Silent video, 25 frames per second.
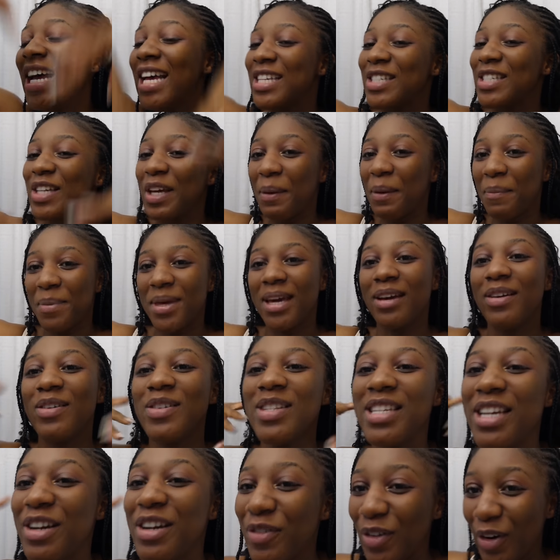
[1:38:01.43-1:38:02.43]
it's gonna be a
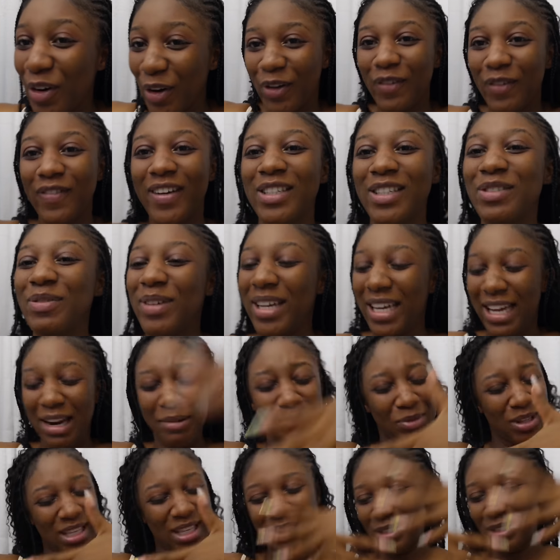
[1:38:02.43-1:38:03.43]
good year for all of us my god
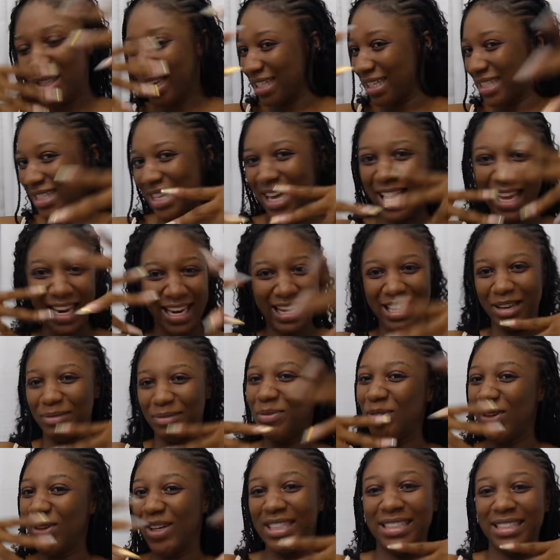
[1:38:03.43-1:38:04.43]
i'm so, so excited
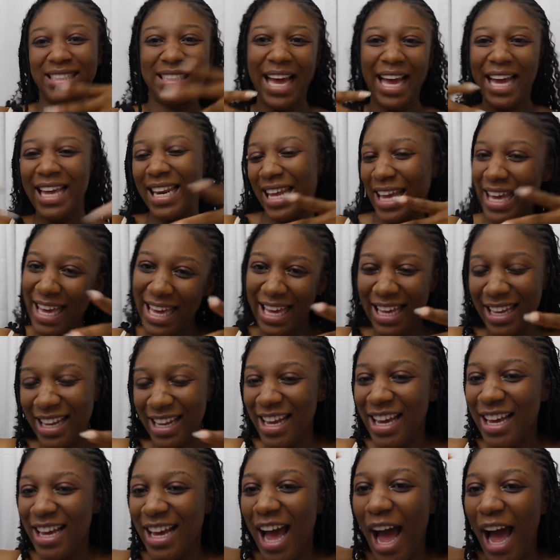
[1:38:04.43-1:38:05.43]
so excited
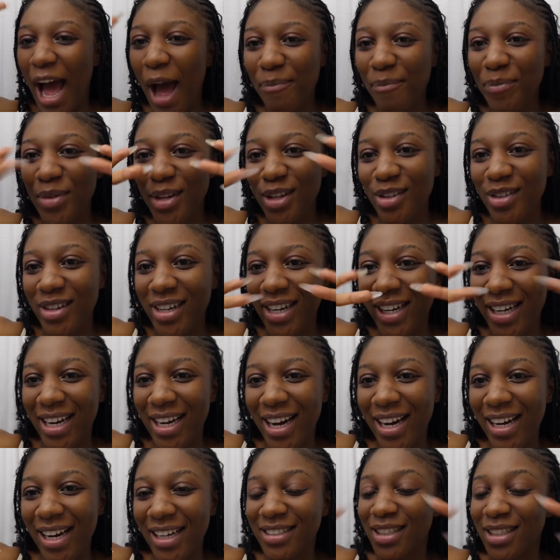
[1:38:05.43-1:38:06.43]
happy new year
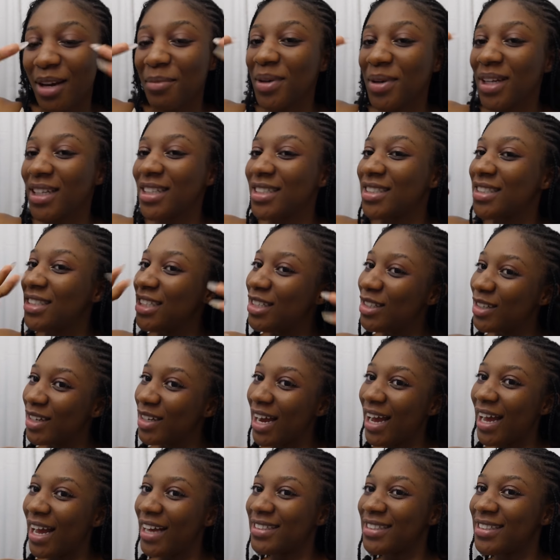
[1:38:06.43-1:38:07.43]
guys i'm gonna see you
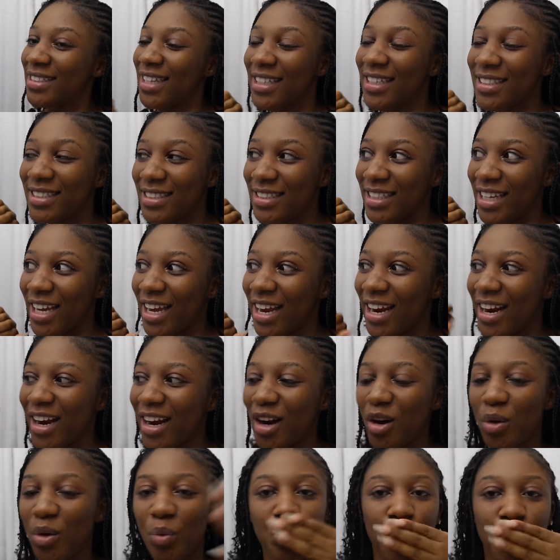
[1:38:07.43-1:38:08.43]
guys next
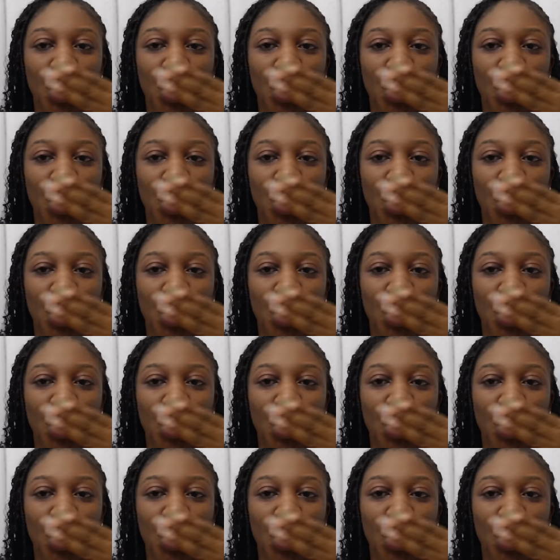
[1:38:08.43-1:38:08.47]
year